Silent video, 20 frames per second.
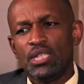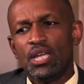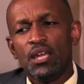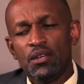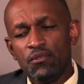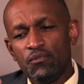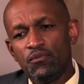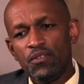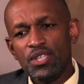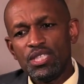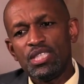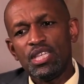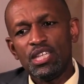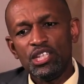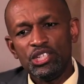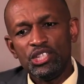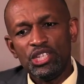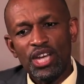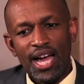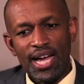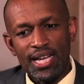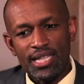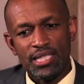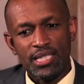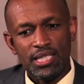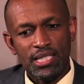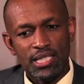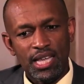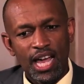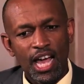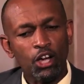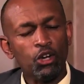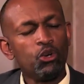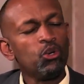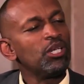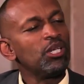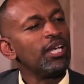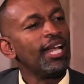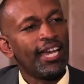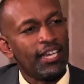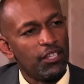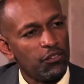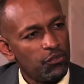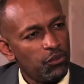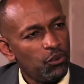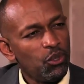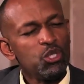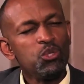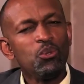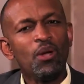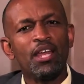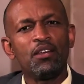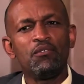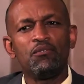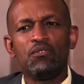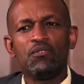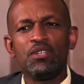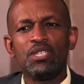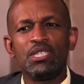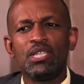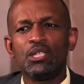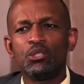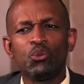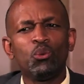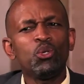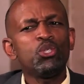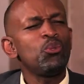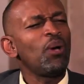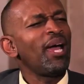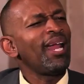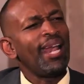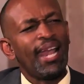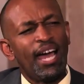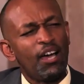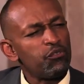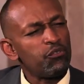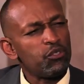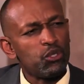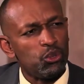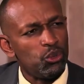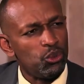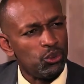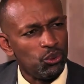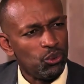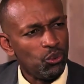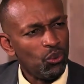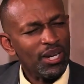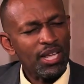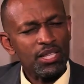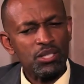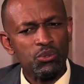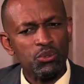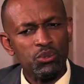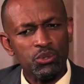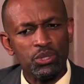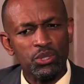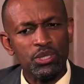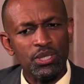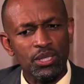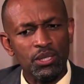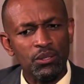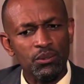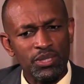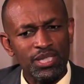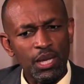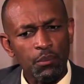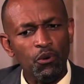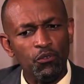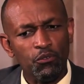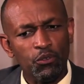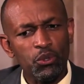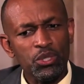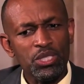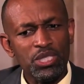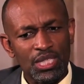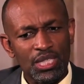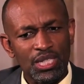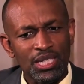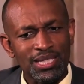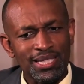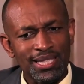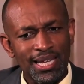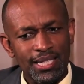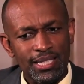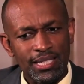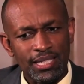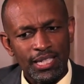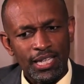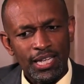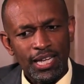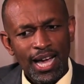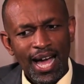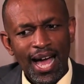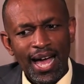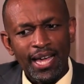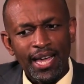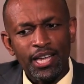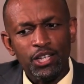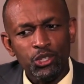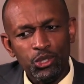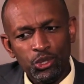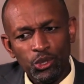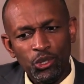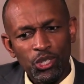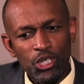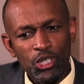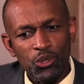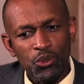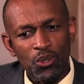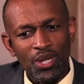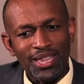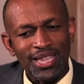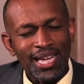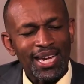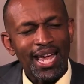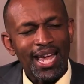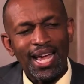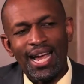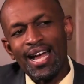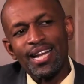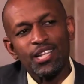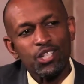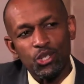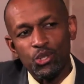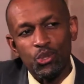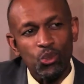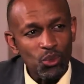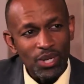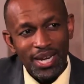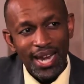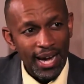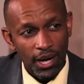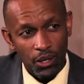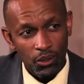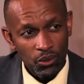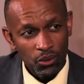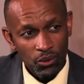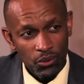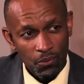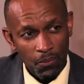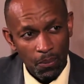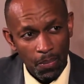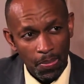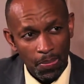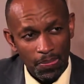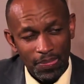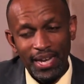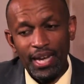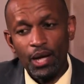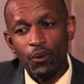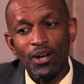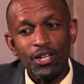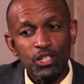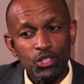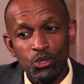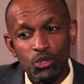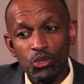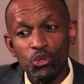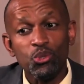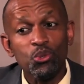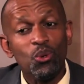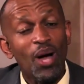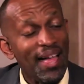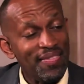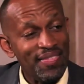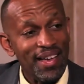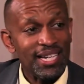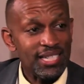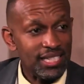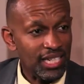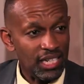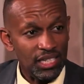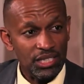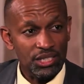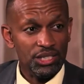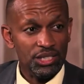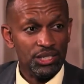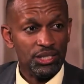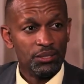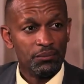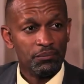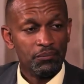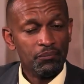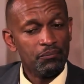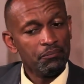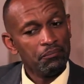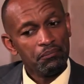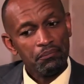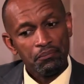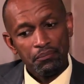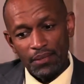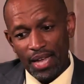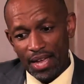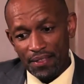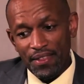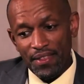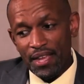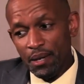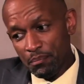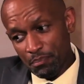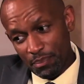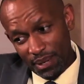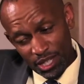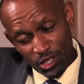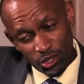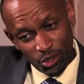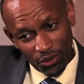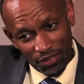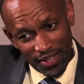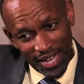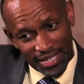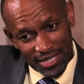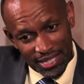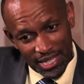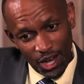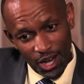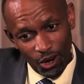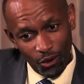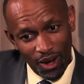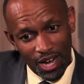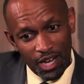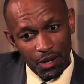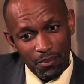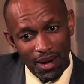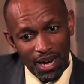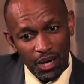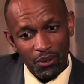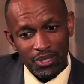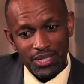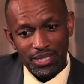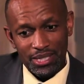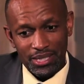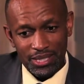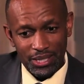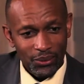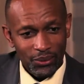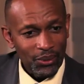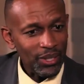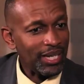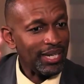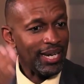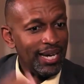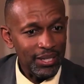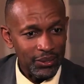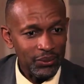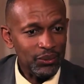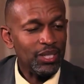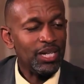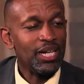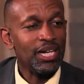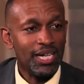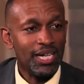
envisage as a good life? What do I envisage? What do I love to do? What are some of those things that I enjoy doing that I can't do now, that I want to do at that age? And then based on that, now work backwards and say, okay, now